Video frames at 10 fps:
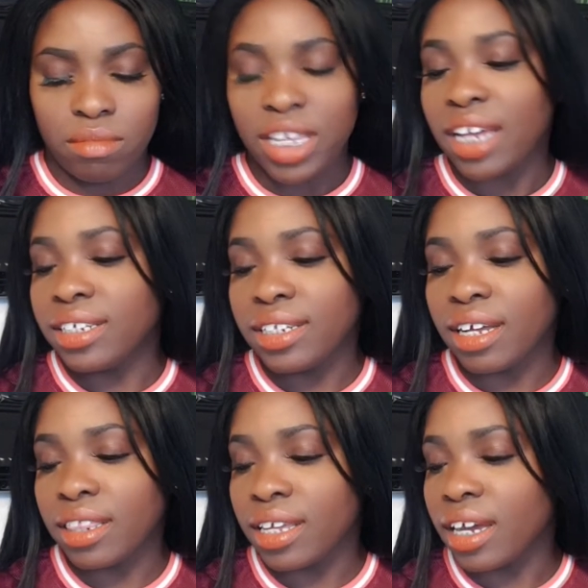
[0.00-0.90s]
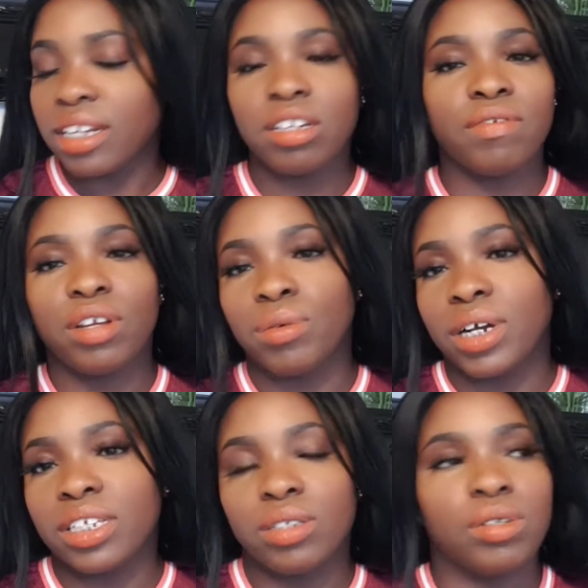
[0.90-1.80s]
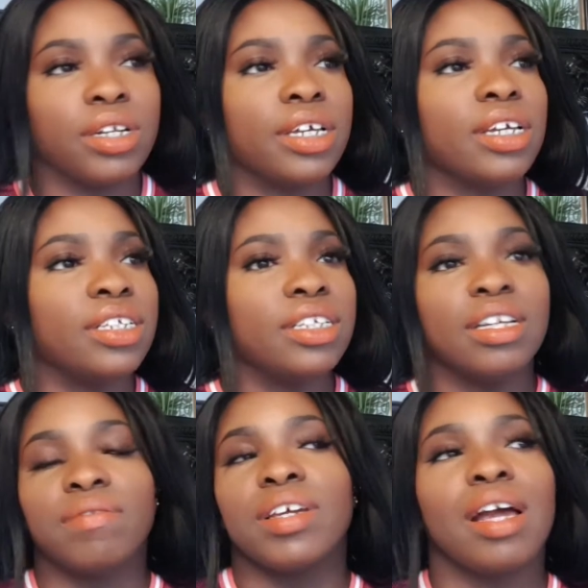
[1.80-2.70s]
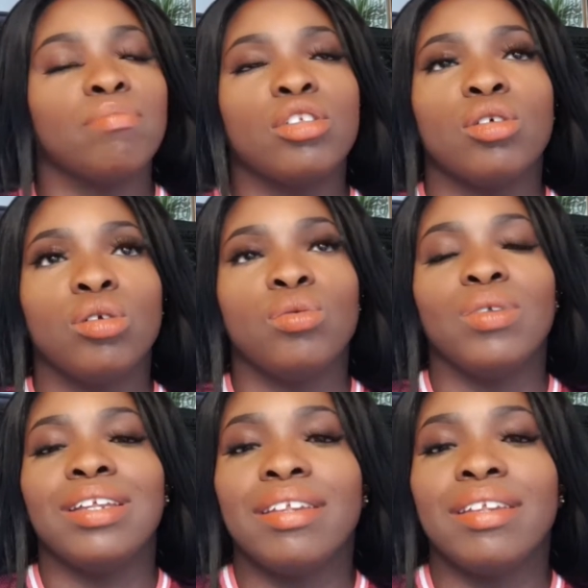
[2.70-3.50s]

yeah, it did nothing. I don't even know why I still got it. It did nothing, absolutely